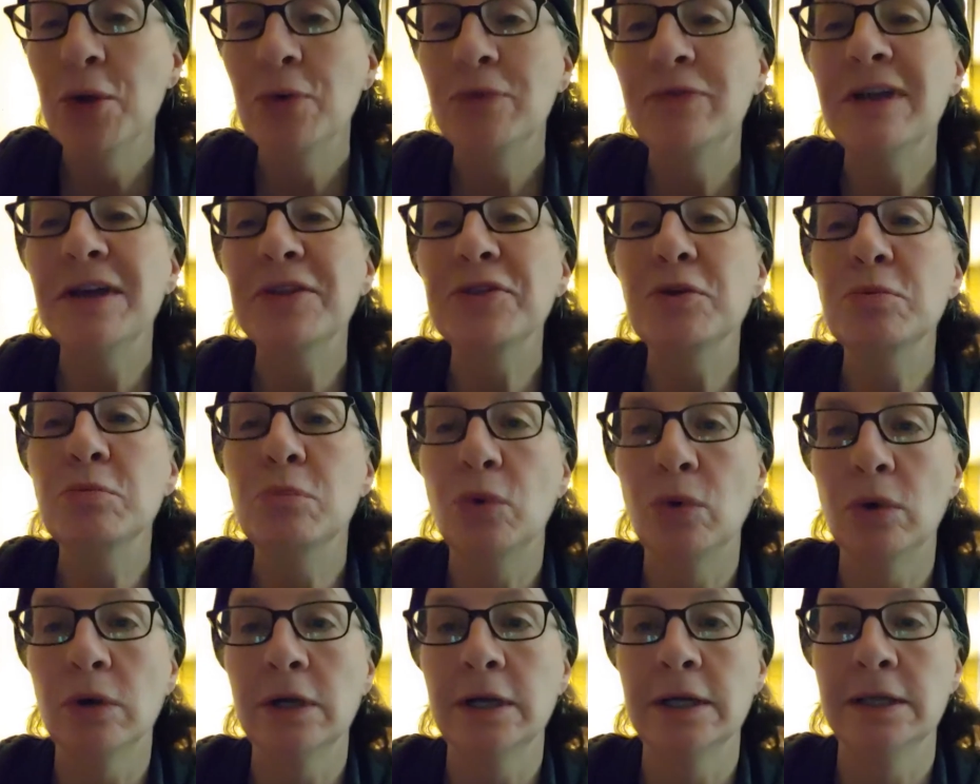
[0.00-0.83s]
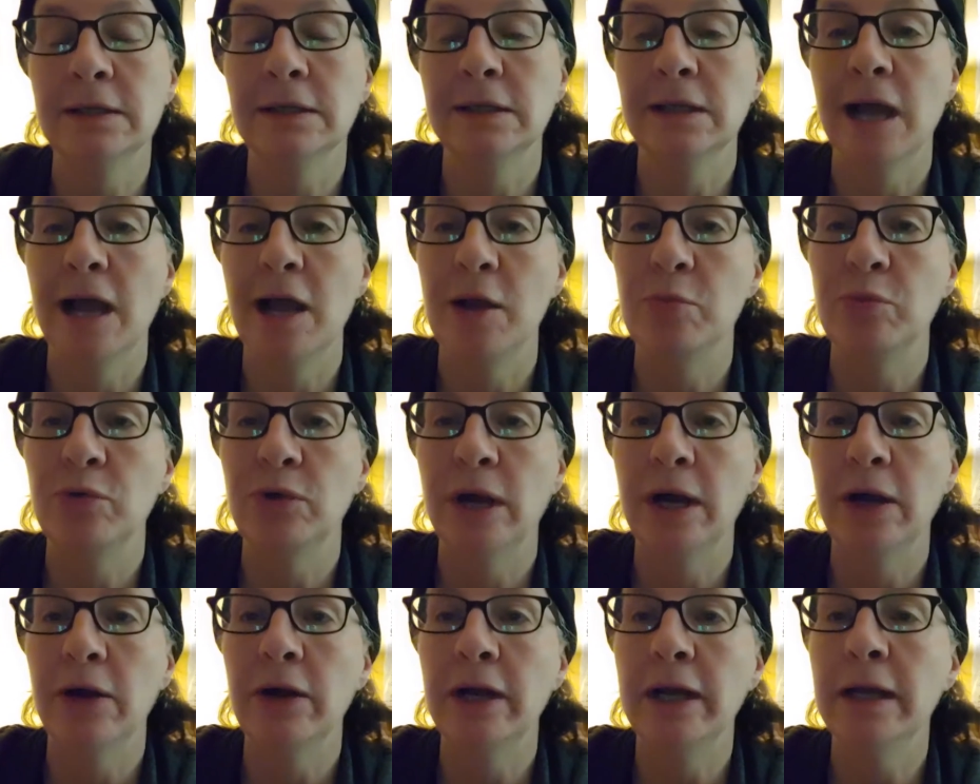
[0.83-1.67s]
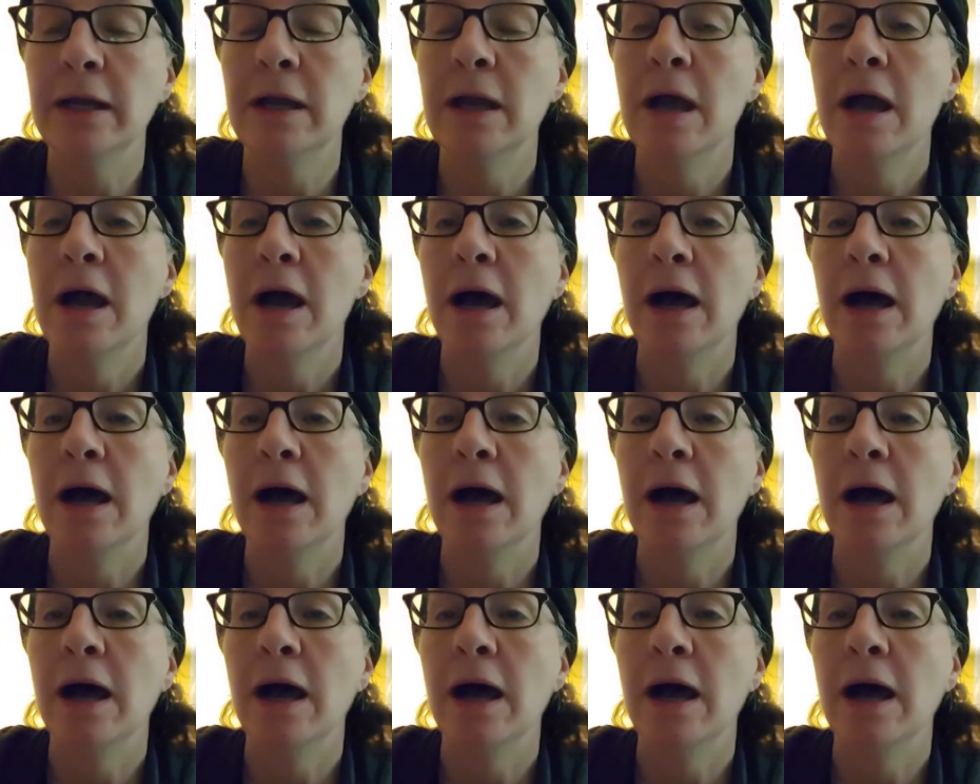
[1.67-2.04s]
We've got the Morgan Library.